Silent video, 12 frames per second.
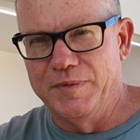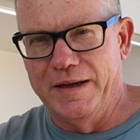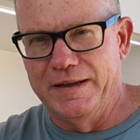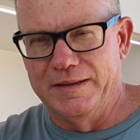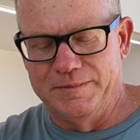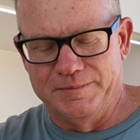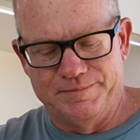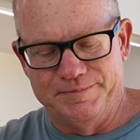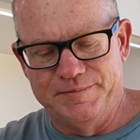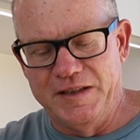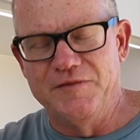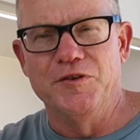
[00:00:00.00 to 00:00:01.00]

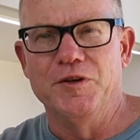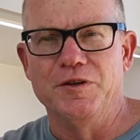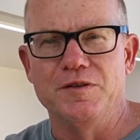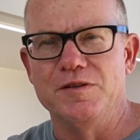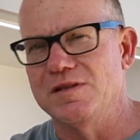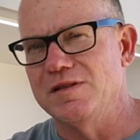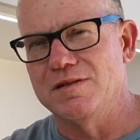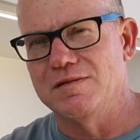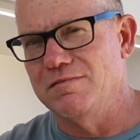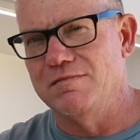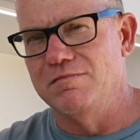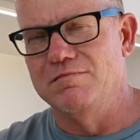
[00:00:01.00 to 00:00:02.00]

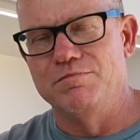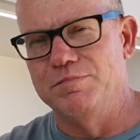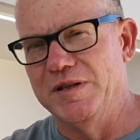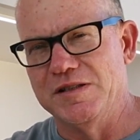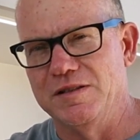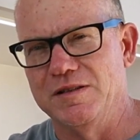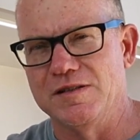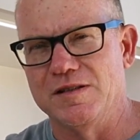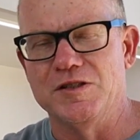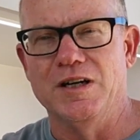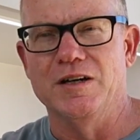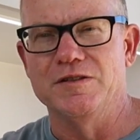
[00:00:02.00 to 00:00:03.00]
inverters,
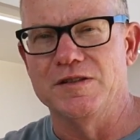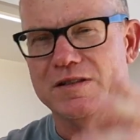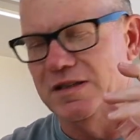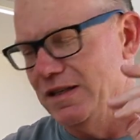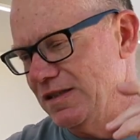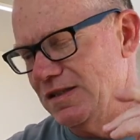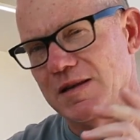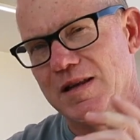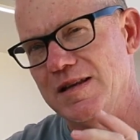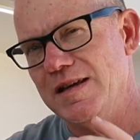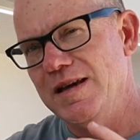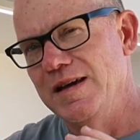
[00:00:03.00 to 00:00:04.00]
BC-DC chargers, there's
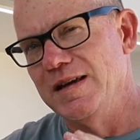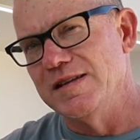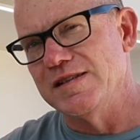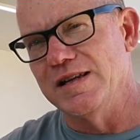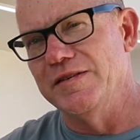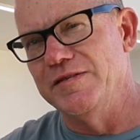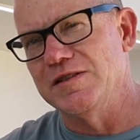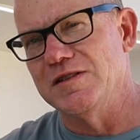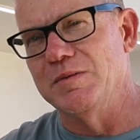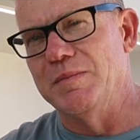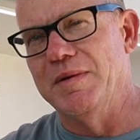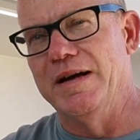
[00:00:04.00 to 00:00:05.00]
savings
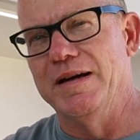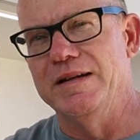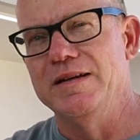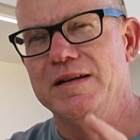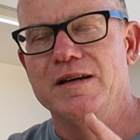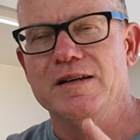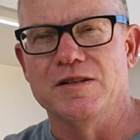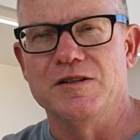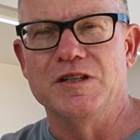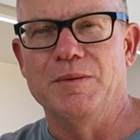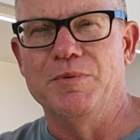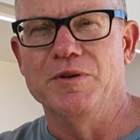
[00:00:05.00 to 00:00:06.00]
to be made. So
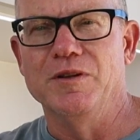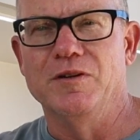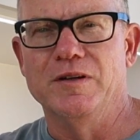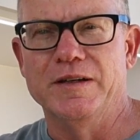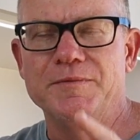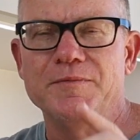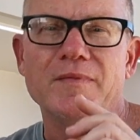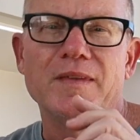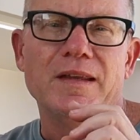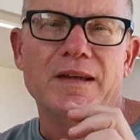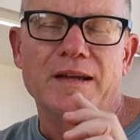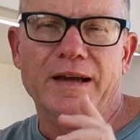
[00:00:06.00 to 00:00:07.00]
jump online
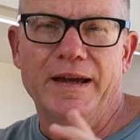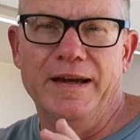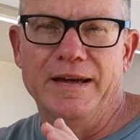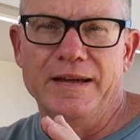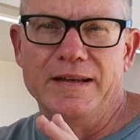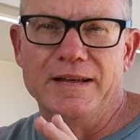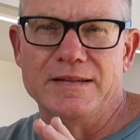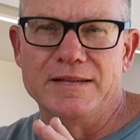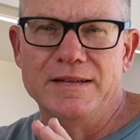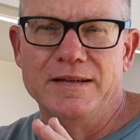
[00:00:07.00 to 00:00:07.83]
and